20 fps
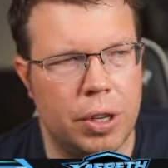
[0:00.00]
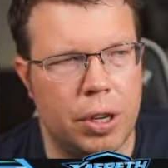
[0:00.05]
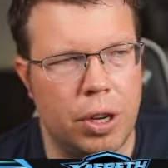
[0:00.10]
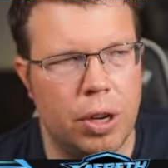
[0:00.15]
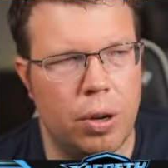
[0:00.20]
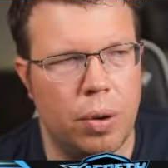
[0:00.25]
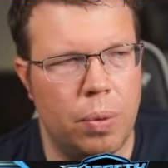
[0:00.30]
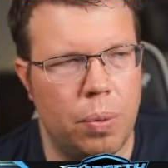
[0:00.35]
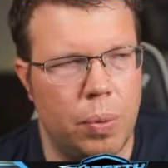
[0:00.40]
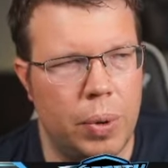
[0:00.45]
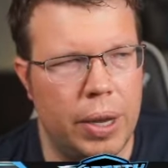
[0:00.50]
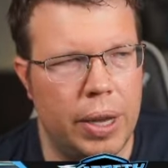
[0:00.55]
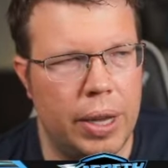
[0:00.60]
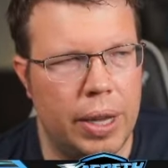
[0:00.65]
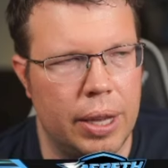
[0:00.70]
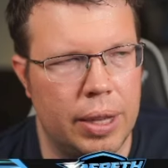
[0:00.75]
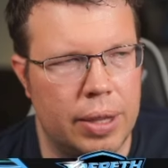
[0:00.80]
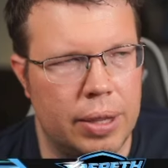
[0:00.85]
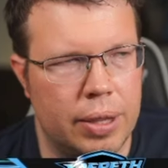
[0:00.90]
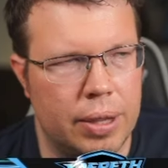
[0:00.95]
to go
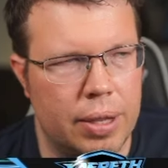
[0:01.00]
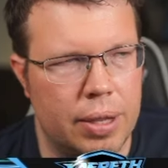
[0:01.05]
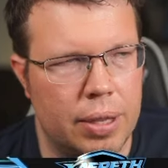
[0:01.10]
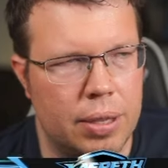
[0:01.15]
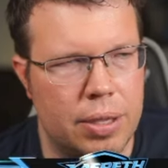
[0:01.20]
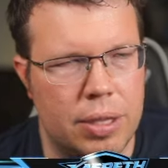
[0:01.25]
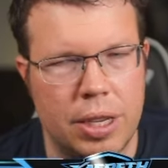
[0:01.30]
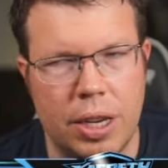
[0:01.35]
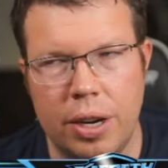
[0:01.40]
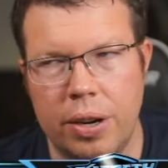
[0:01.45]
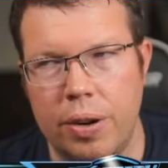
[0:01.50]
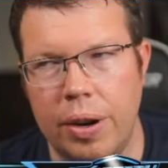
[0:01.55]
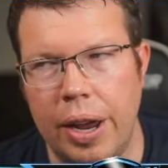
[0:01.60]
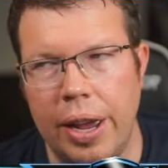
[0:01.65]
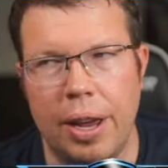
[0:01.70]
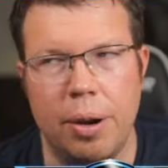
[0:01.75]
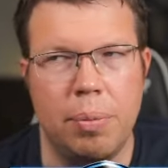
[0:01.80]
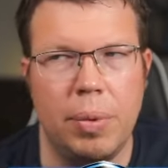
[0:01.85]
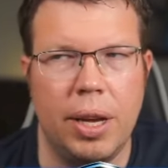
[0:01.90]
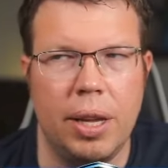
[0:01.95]
with Seer
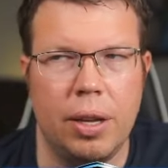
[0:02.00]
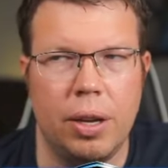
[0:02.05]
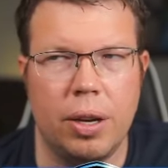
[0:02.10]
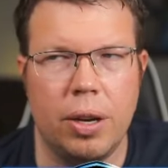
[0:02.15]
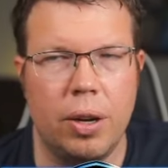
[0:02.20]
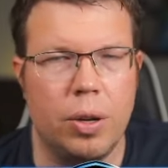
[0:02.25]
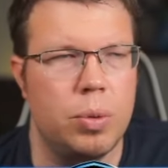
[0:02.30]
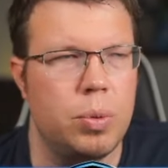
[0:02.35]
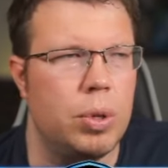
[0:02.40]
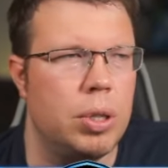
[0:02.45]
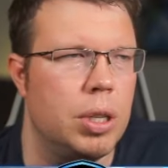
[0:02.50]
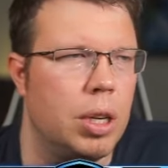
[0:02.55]
and Malakos.